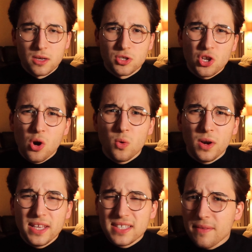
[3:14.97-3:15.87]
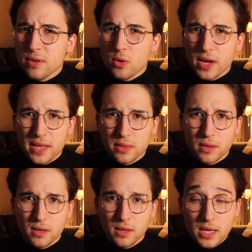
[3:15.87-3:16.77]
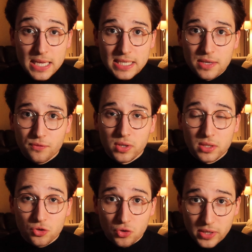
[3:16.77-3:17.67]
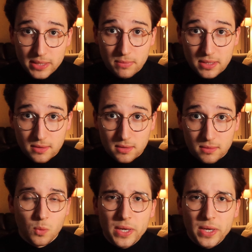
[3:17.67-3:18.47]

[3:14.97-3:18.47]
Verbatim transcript: So let's have a look at the different treatments.